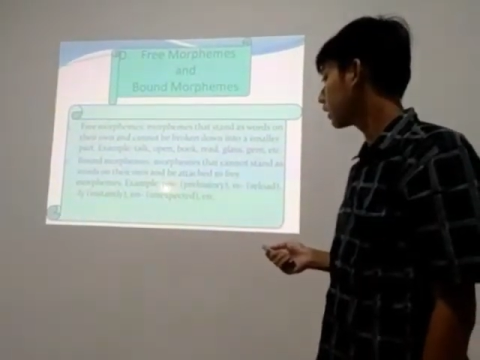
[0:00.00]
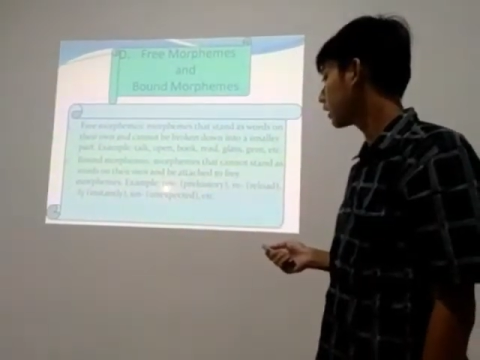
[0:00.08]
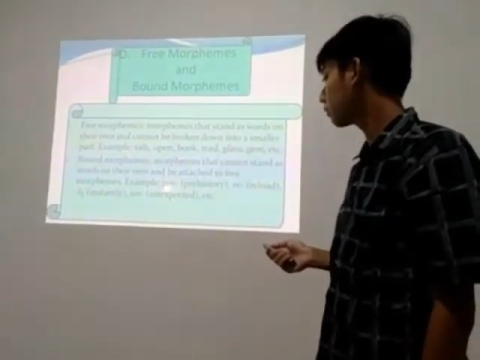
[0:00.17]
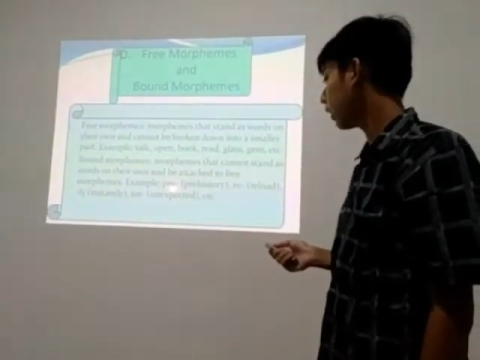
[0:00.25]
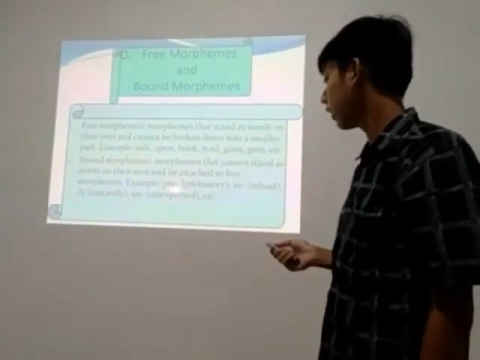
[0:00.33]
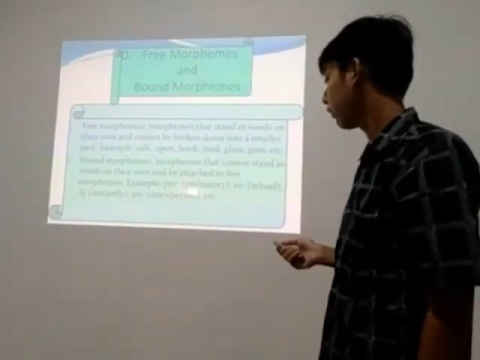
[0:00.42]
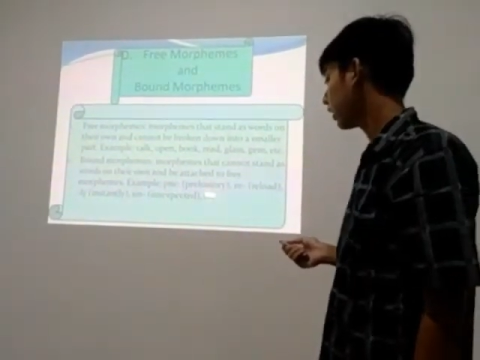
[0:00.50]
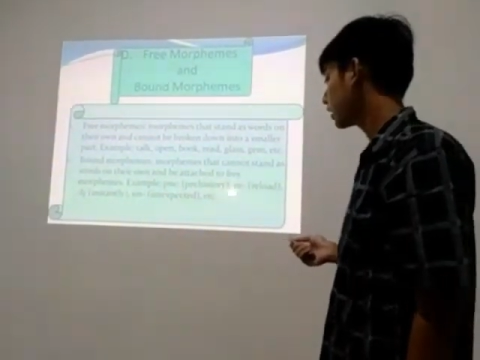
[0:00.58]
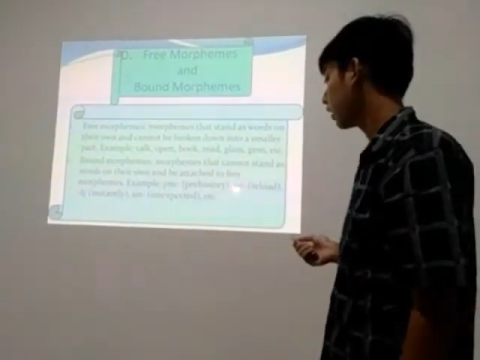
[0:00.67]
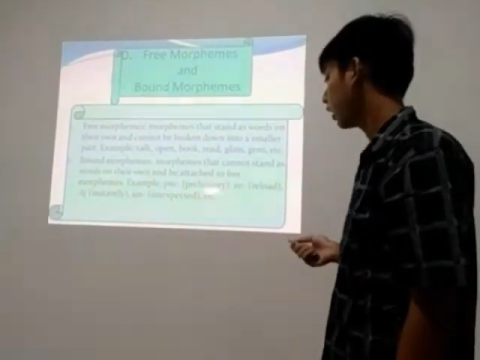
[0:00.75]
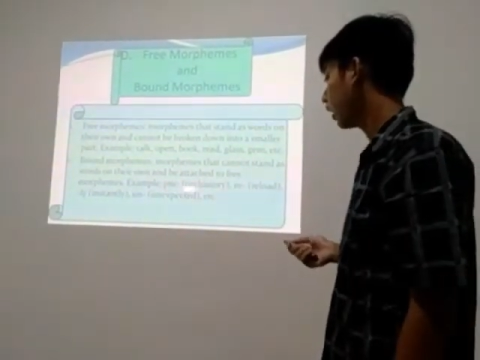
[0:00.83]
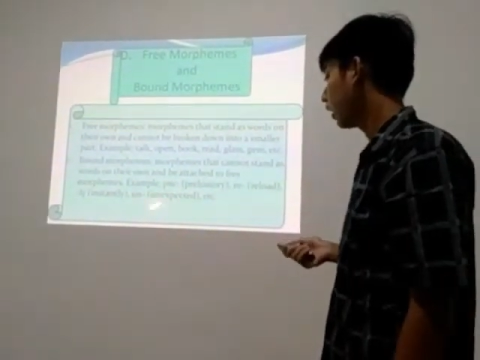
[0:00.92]
These are
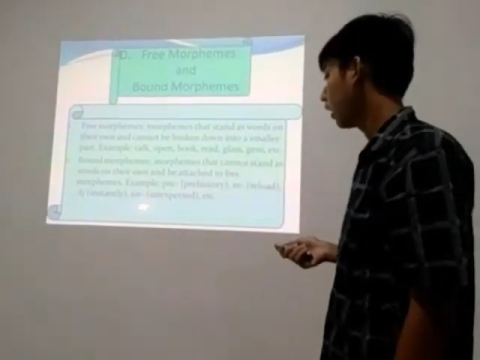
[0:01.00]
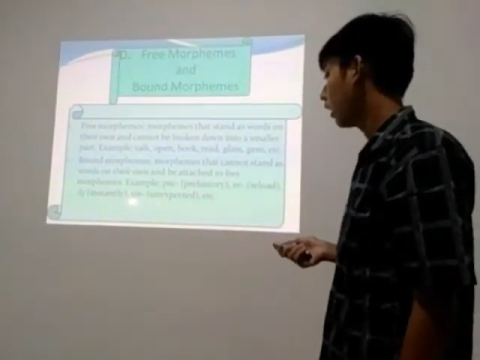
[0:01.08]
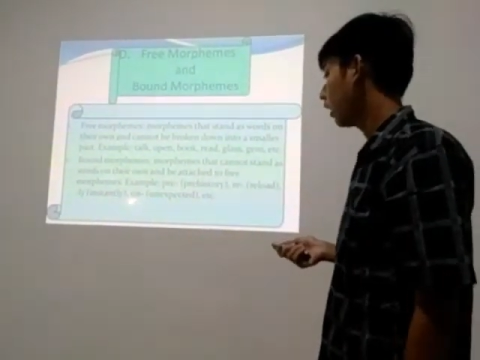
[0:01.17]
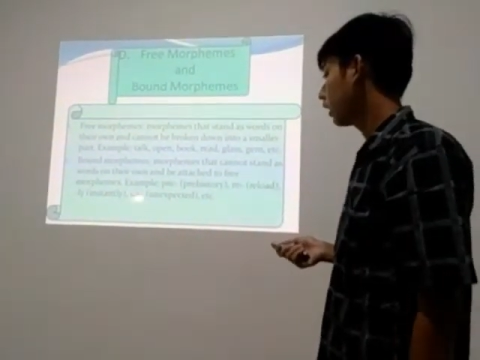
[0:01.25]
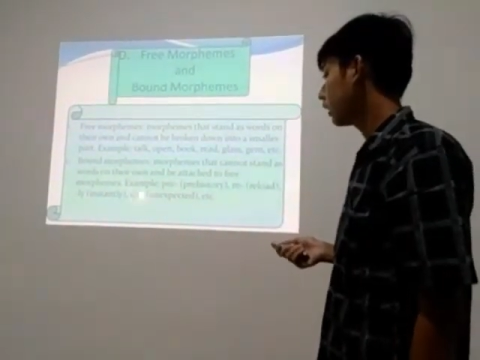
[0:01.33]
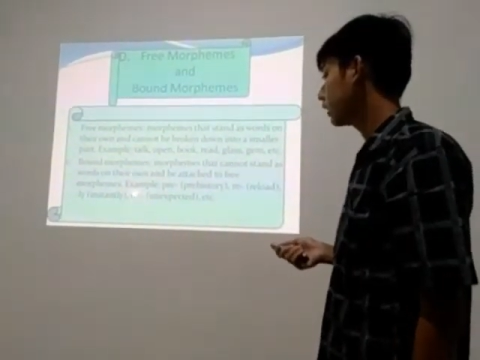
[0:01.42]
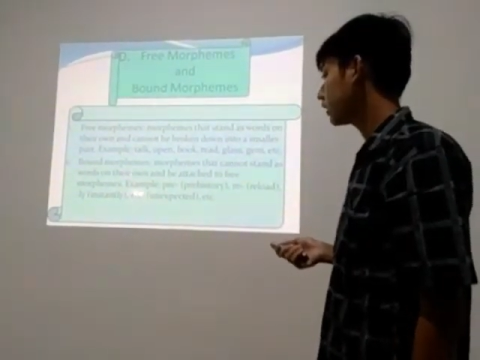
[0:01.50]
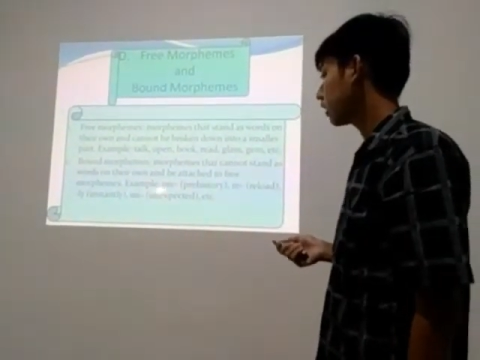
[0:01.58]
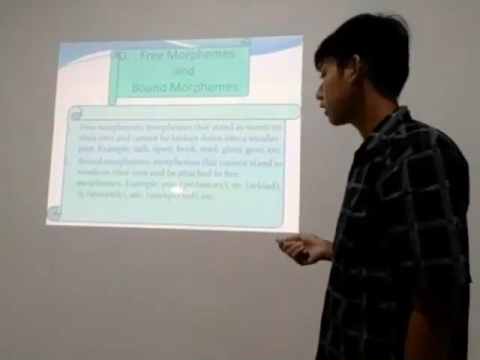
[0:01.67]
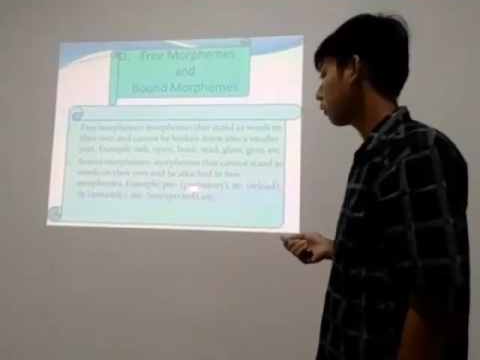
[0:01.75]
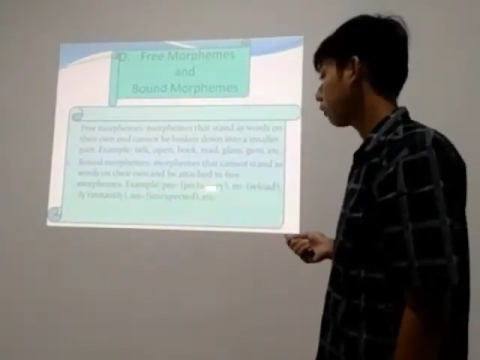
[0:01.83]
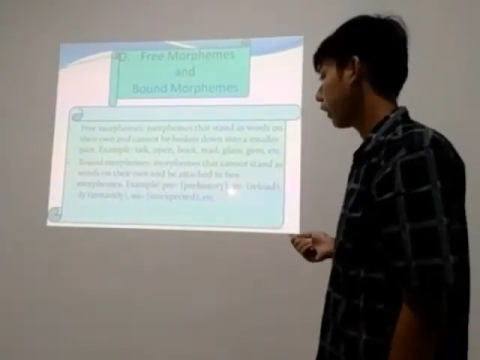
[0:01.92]

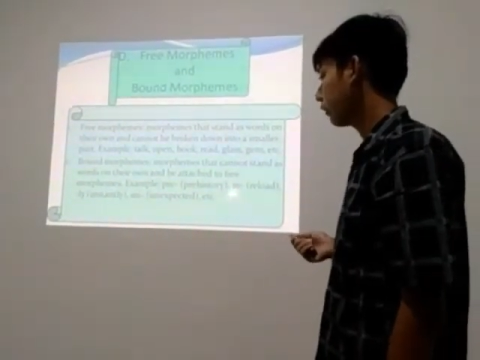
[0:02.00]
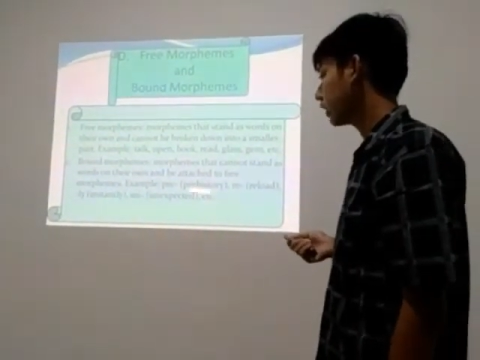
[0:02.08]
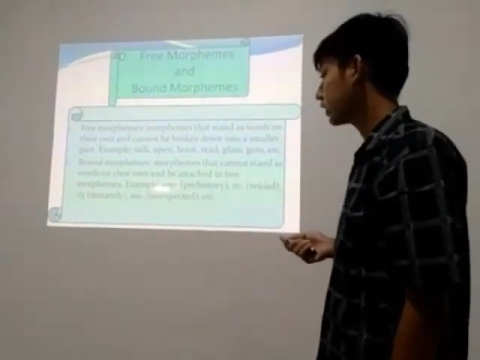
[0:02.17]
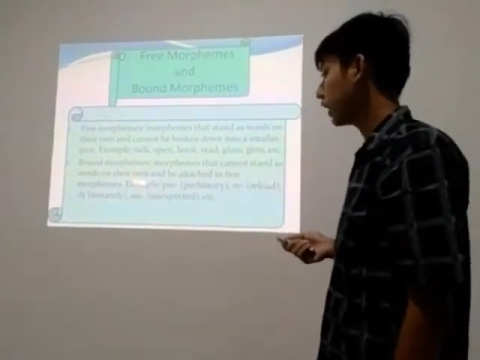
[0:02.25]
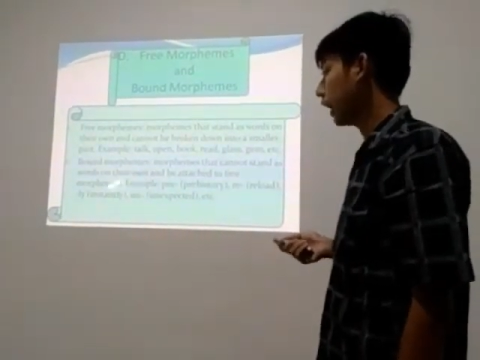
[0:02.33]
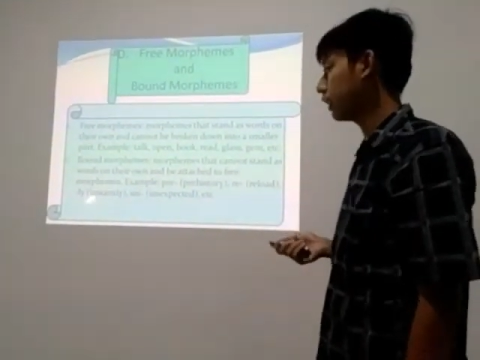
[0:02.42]
the prefix,